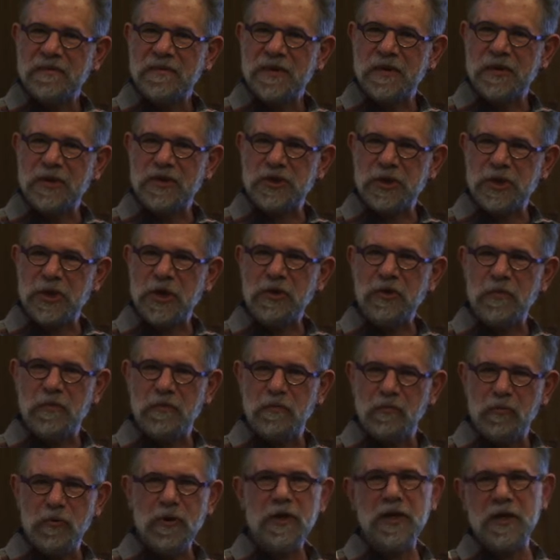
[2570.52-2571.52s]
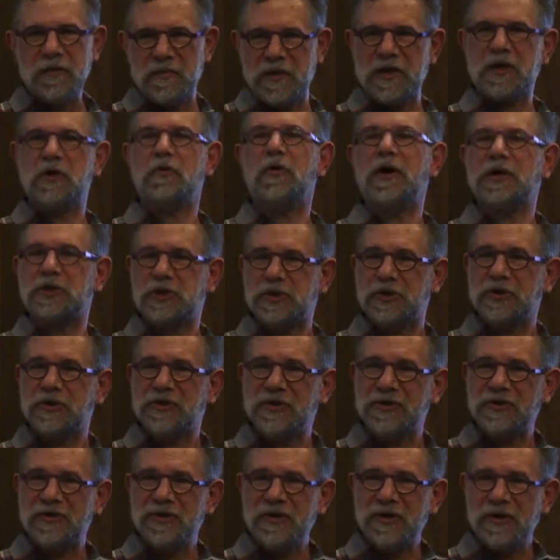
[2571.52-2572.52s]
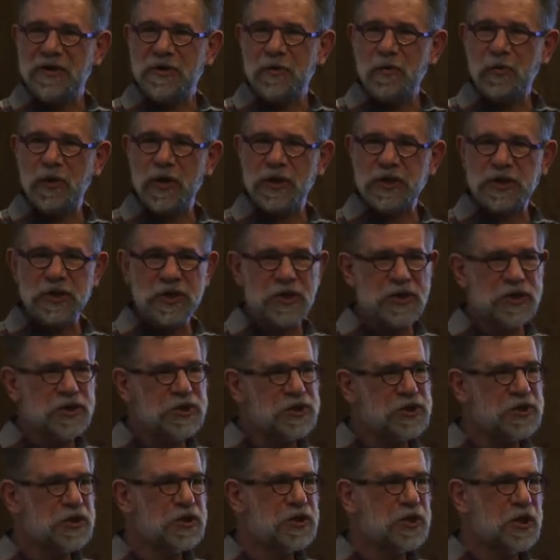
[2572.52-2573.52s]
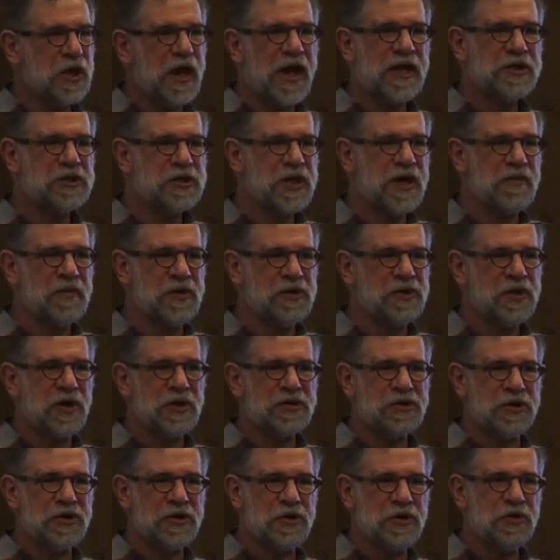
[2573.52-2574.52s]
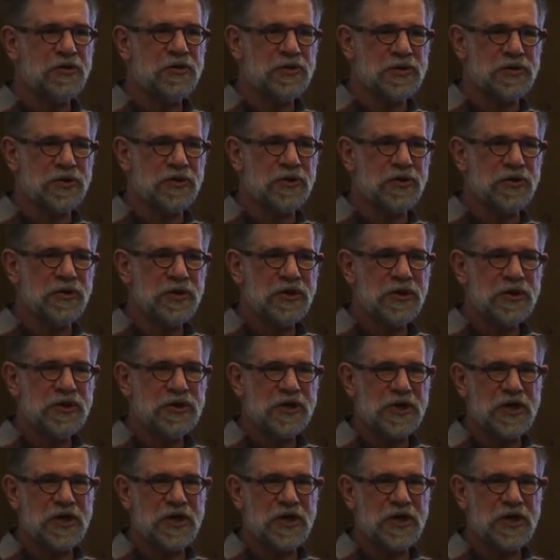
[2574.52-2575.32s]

But there's another really big question, which is, the last time we talked to the user,